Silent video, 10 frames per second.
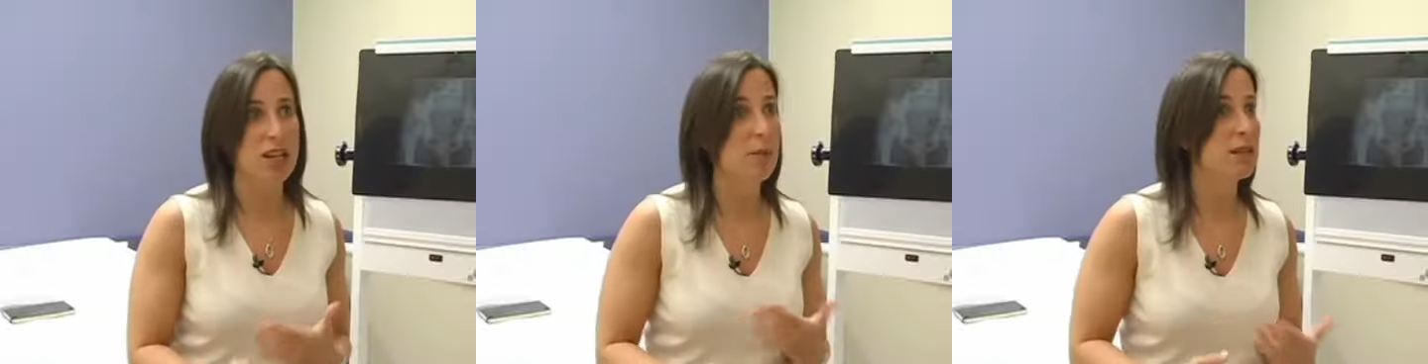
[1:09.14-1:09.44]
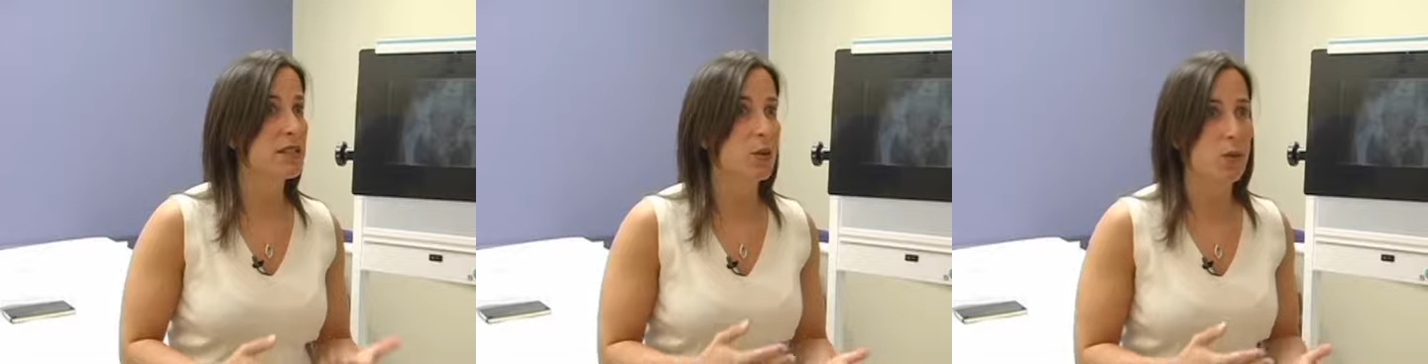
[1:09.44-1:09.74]
can be
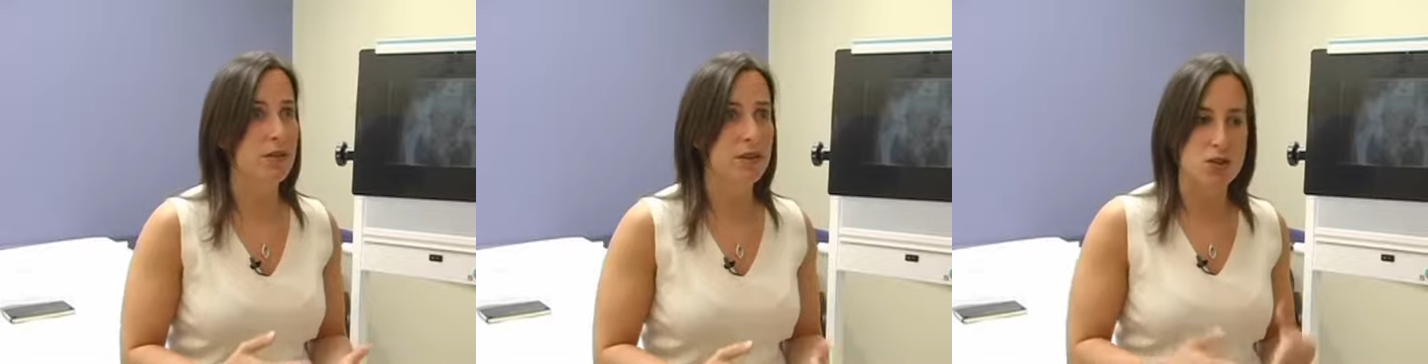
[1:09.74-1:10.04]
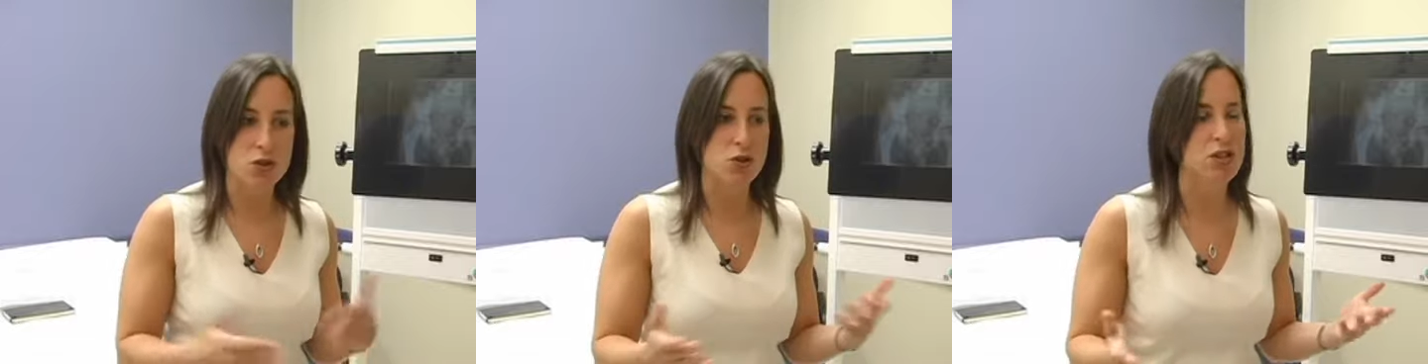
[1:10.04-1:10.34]
done with it.
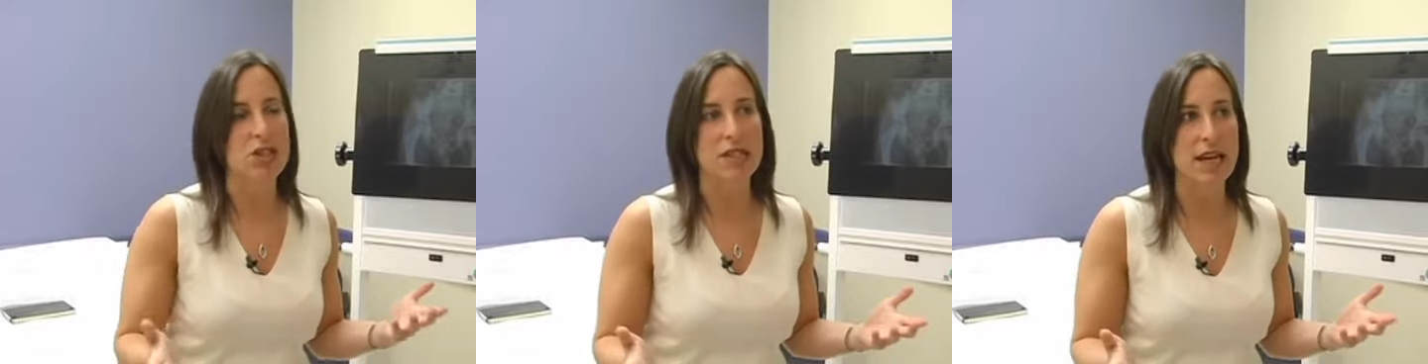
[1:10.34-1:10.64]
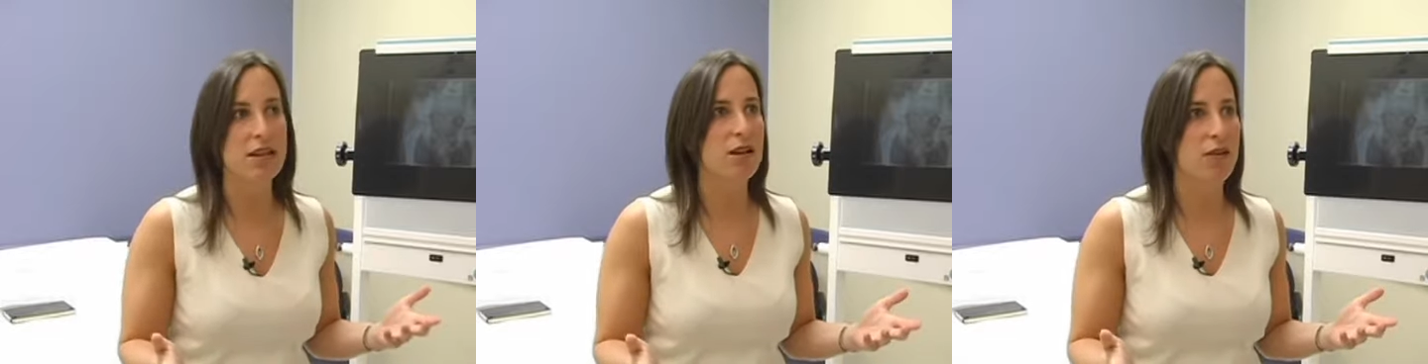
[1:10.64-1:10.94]
It's usually just
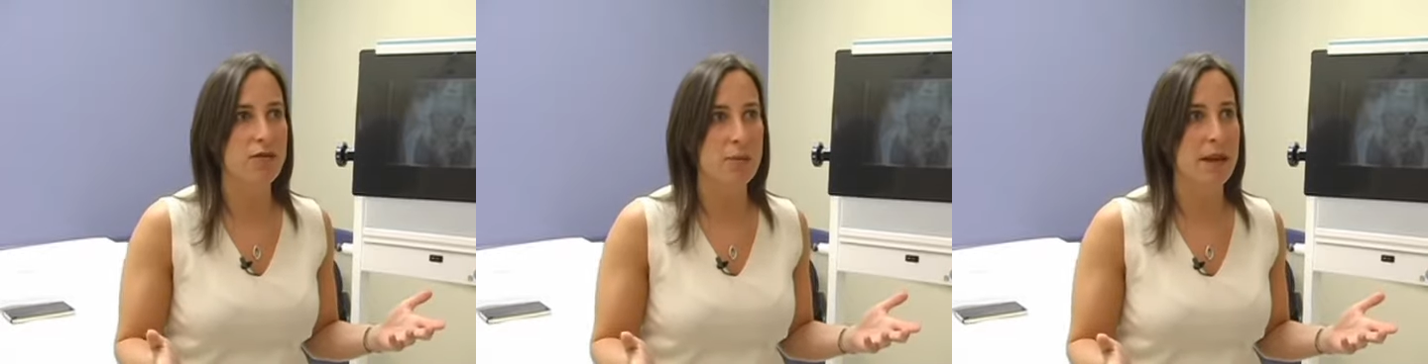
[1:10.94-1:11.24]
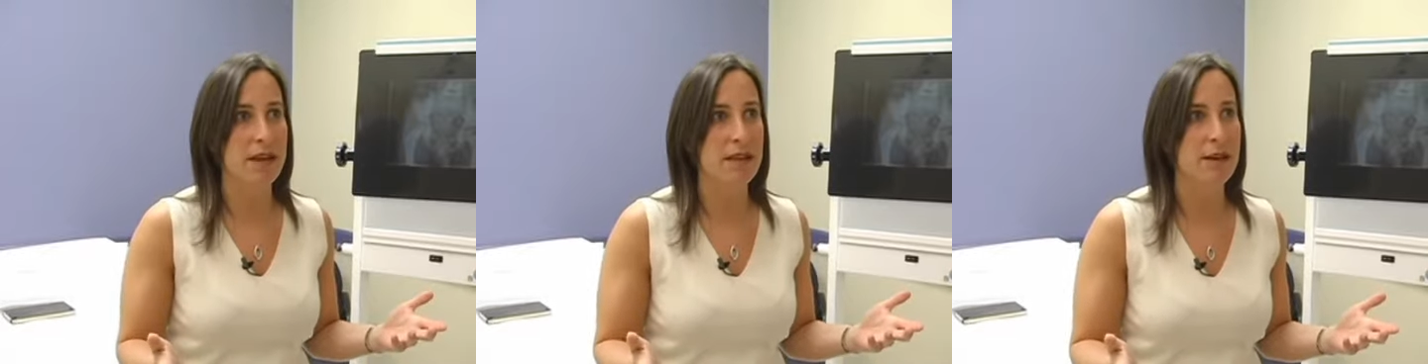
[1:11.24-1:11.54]
taken off for
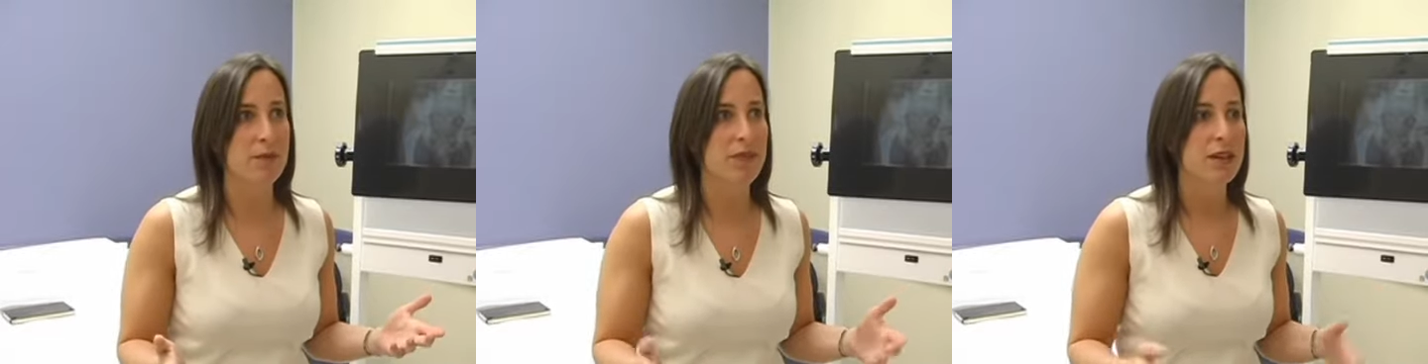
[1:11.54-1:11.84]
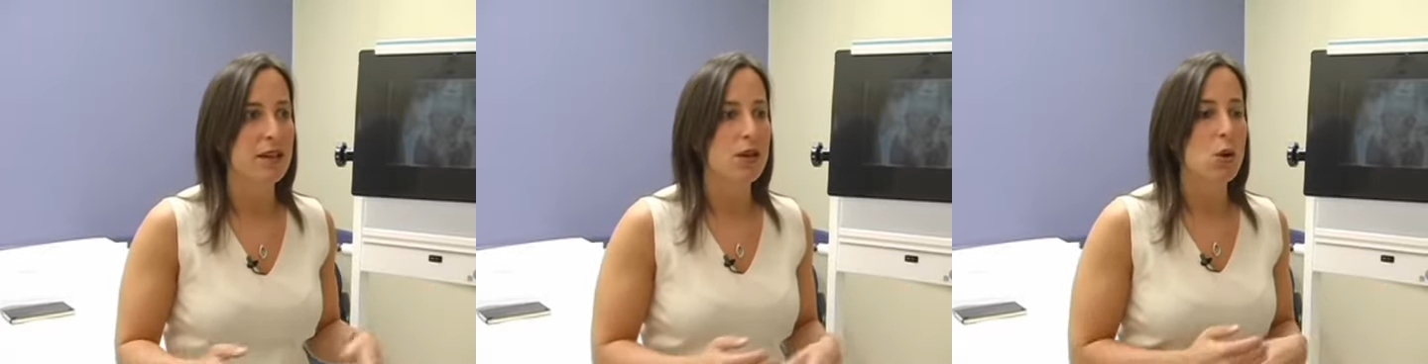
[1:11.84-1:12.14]
bathing.
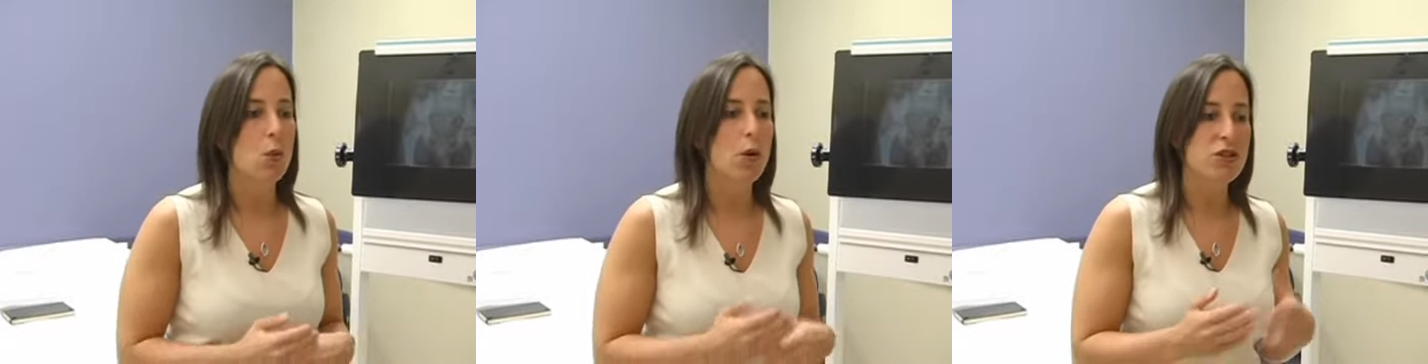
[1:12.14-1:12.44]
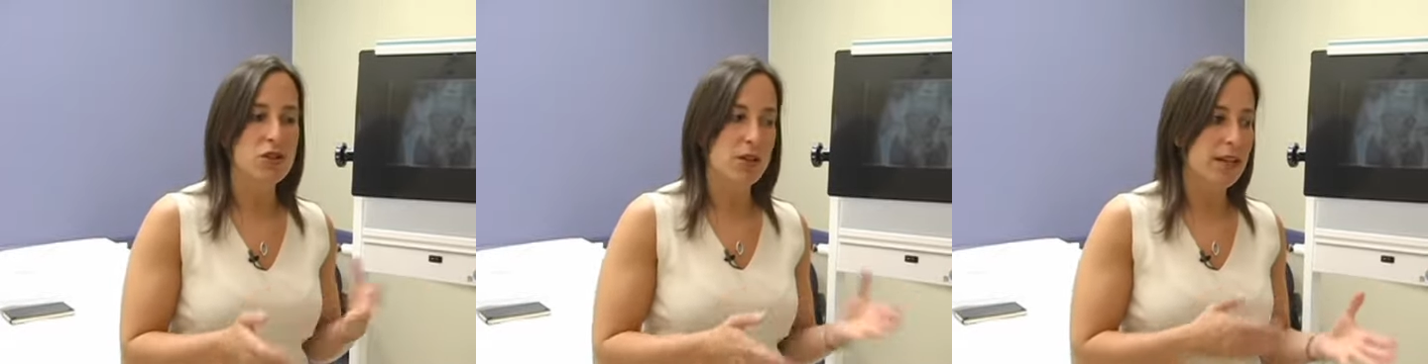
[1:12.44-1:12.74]

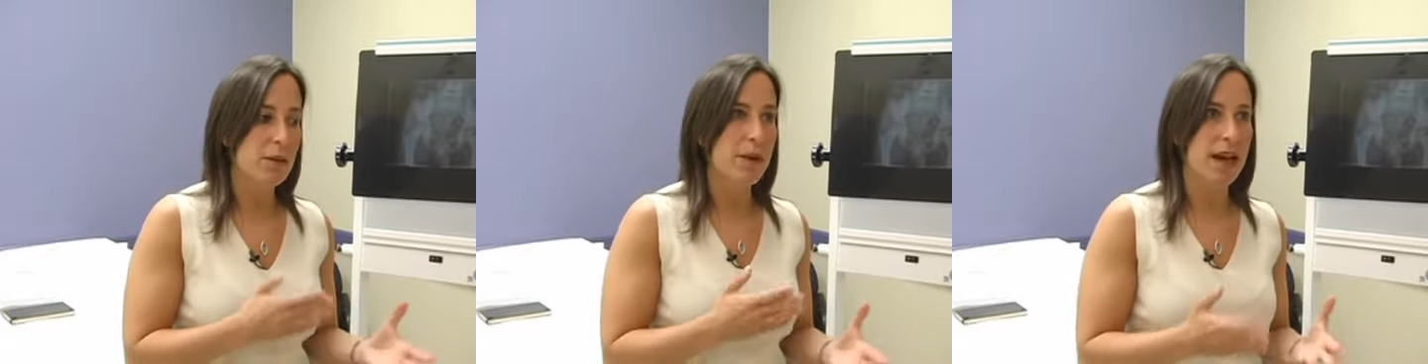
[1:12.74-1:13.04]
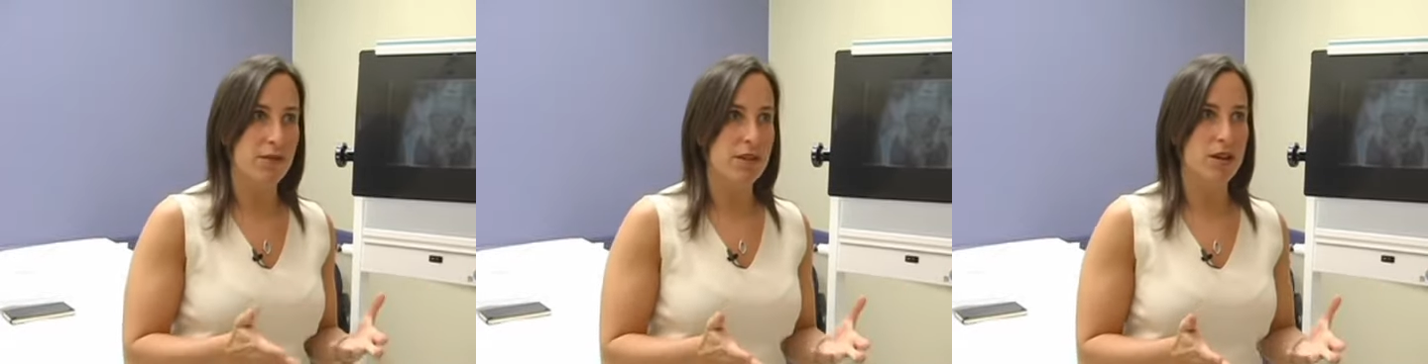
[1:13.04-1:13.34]
Once you're in a
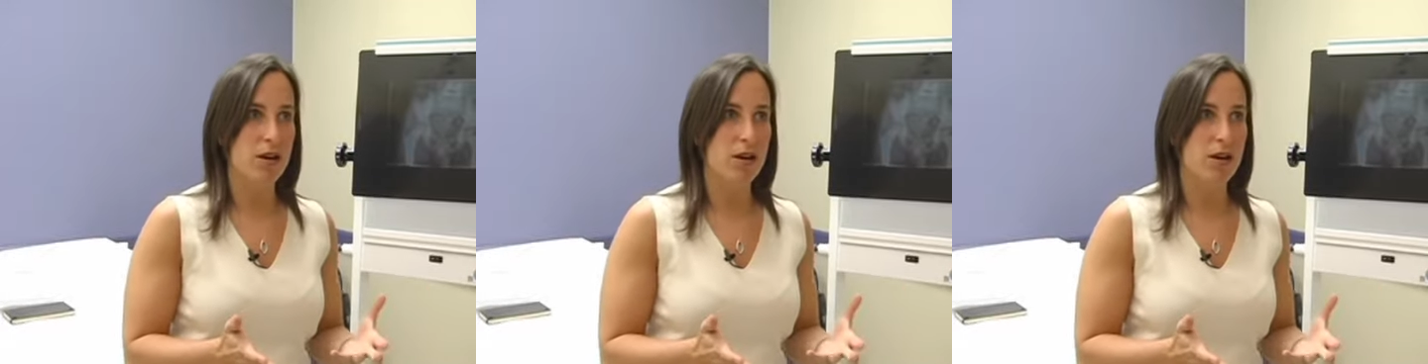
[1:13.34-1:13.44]
Pavlik